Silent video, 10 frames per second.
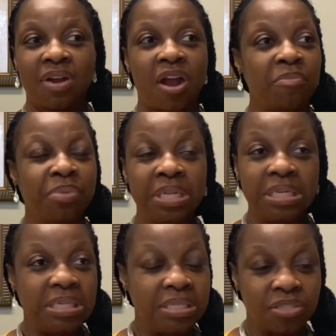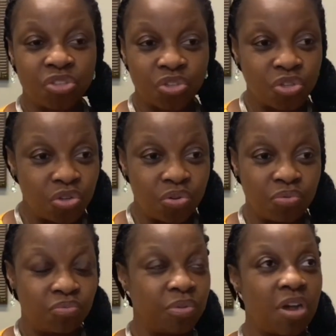abilities in
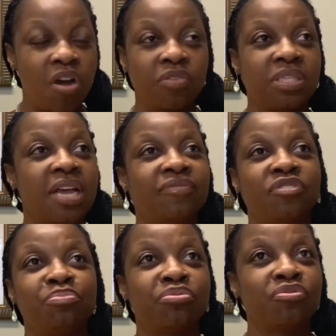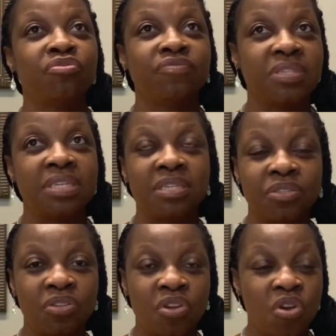school, we always have to prove
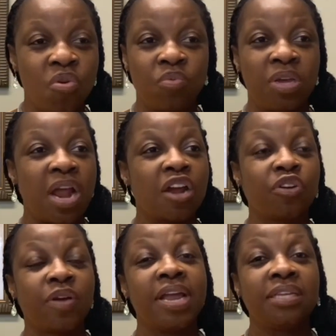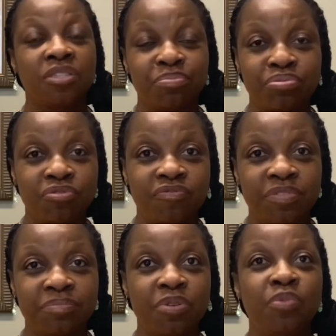this when our grades approve
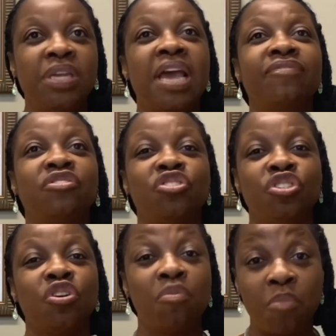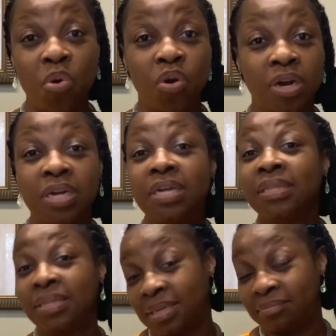it, but we have to show more
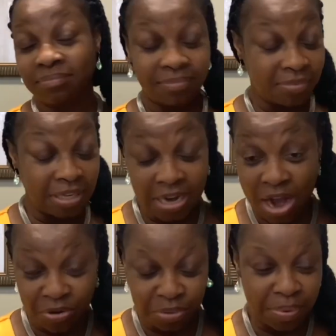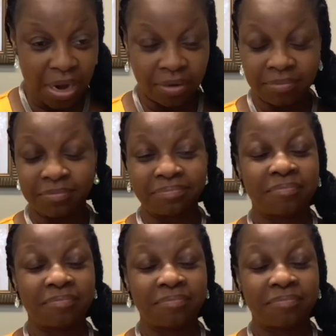than the counterpart.